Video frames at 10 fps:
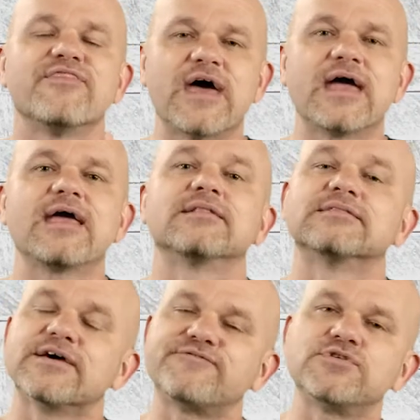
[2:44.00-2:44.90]
They
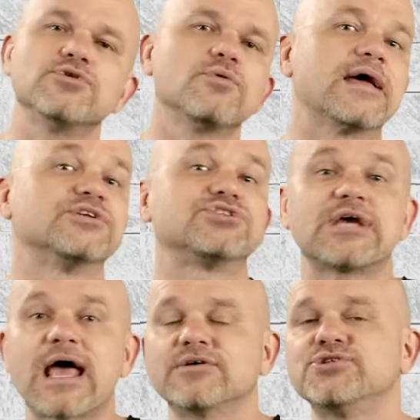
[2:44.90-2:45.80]
lift you and
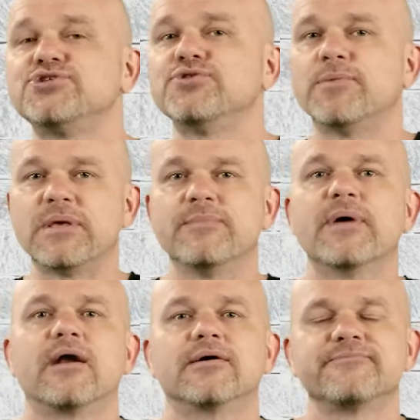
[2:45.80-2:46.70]
challenge you to be
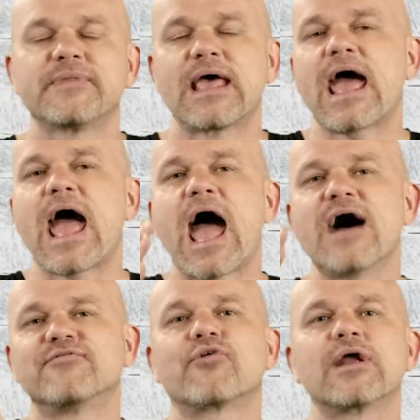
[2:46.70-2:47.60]
better.
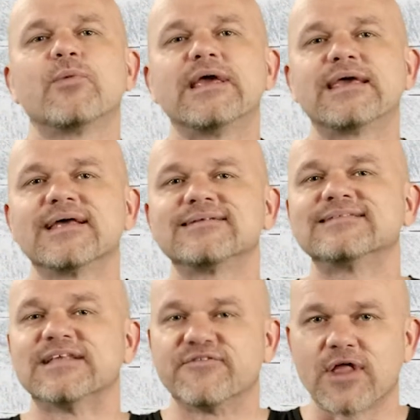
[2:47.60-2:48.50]
Have a great
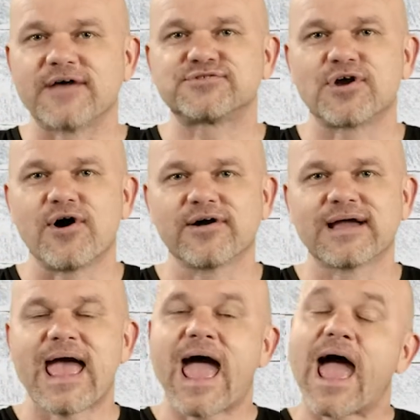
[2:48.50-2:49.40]
weekend, live life strong,
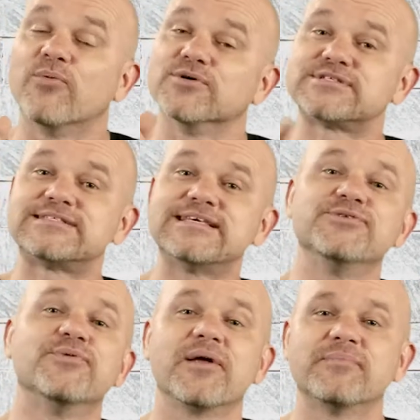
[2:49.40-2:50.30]
and we'll see
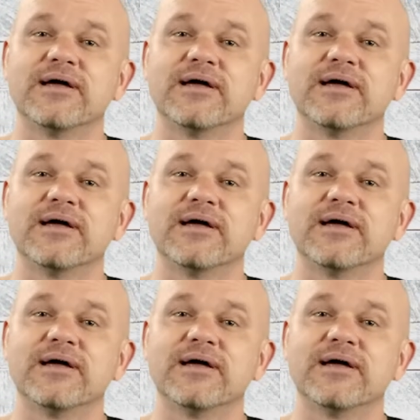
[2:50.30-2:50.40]
you on